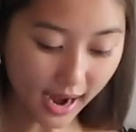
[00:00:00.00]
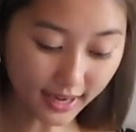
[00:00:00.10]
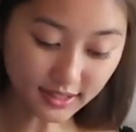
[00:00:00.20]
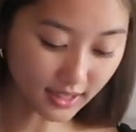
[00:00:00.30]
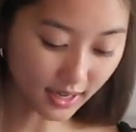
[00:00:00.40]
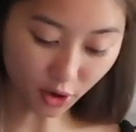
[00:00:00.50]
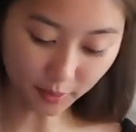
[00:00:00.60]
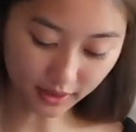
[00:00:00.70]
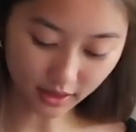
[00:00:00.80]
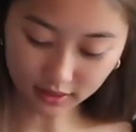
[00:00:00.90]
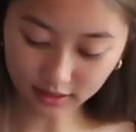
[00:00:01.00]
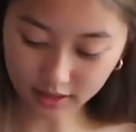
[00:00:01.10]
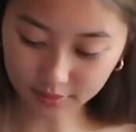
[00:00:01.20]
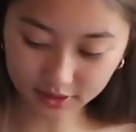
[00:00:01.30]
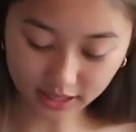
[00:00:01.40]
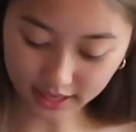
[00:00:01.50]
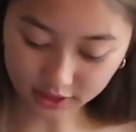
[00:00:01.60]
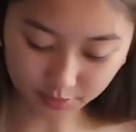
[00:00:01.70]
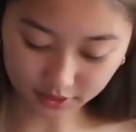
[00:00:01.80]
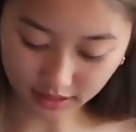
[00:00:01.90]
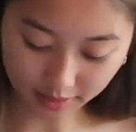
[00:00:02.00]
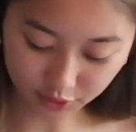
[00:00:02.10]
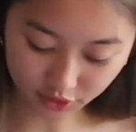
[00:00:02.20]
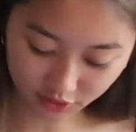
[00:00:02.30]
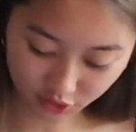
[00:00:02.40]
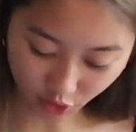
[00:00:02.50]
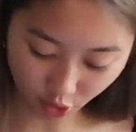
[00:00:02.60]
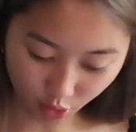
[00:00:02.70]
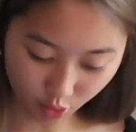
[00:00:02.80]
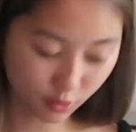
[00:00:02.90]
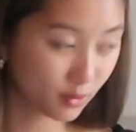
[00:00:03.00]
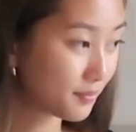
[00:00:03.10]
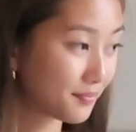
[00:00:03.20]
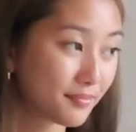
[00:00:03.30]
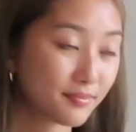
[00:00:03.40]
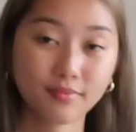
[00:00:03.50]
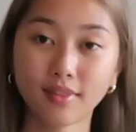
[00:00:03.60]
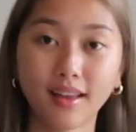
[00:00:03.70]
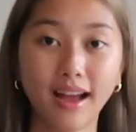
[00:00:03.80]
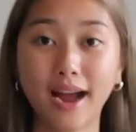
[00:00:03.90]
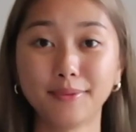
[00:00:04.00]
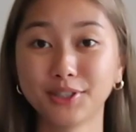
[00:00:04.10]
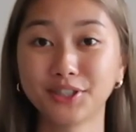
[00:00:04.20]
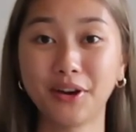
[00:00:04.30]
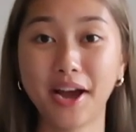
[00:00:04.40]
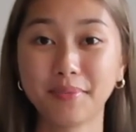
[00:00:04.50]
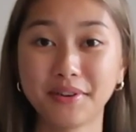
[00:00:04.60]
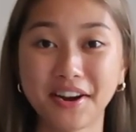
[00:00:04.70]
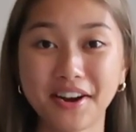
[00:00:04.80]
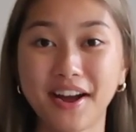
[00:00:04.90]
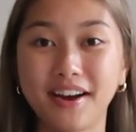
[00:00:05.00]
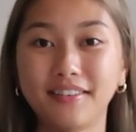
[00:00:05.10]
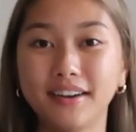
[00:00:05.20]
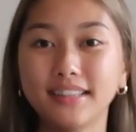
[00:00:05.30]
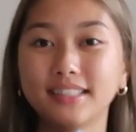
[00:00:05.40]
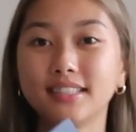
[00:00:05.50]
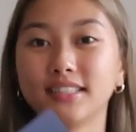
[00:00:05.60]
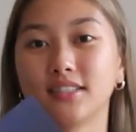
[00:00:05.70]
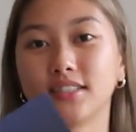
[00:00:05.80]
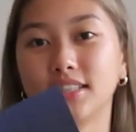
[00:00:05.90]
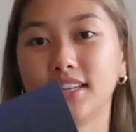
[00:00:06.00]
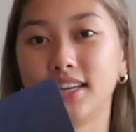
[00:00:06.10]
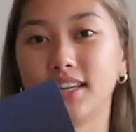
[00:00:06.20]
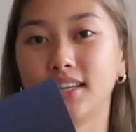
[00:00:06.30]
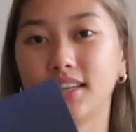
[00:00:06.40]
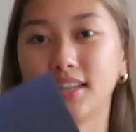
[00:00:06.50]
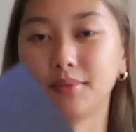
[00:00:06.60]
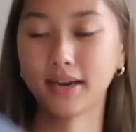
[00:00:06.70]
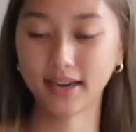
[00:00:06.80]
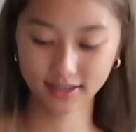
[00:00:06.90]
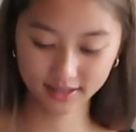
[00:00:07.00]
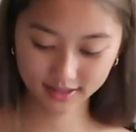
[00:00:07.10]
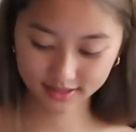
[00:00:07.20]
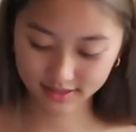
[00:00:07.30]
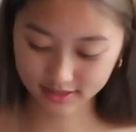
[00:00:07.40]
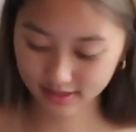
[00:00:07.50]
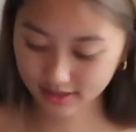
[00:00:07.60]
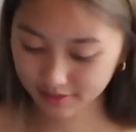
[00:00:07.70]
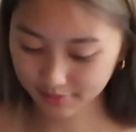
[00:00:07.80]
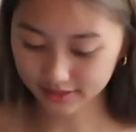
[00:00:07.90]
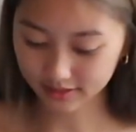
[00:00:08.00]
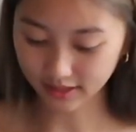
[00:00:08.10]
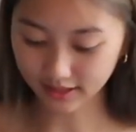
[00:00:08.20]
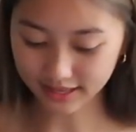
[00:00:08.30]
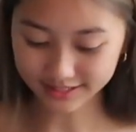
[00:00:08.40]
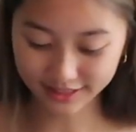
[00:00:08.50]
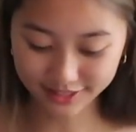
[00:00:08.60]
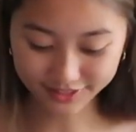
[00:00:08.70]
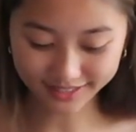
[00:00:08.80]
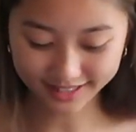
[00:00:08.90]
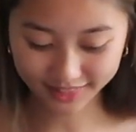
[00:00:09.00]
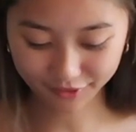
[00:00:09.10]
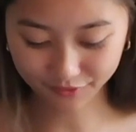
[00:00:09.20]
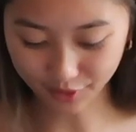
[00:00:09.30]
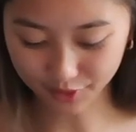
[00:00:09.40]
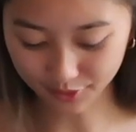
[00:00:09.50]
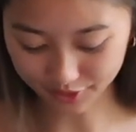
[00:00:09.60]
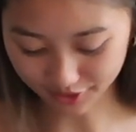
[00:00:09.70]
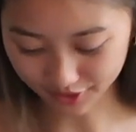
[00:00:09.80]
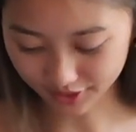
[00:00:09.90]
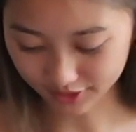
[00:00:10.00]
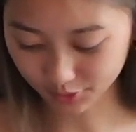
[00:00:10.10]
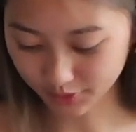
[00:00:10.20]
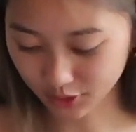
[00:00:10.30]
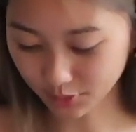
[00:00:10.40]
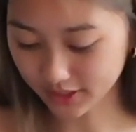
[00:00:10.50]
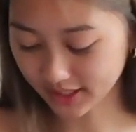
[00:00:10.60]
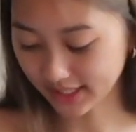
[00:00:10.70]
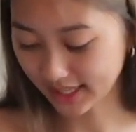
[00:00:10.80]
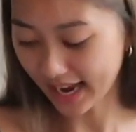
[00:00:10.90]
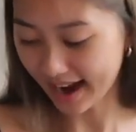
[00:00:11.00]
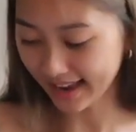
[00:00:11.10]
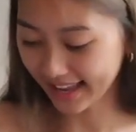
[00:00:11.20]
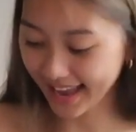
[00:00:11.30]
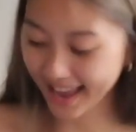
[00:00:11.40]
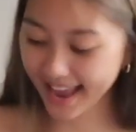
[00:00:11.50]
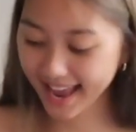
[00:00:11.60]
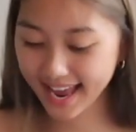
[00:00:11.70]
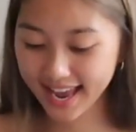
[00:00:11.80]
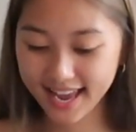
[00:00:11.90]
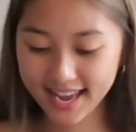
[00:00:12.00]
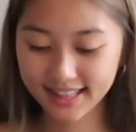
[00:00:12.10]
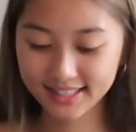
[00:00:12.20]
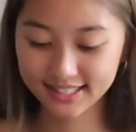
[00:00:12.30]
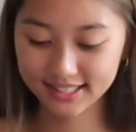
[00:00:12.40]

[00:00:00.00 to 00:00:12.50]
I say oh my god a lot, guys, but I'm just so happy right now. And this is the CD in the back, basically. Let's look at the photo cards. Which ones did I get?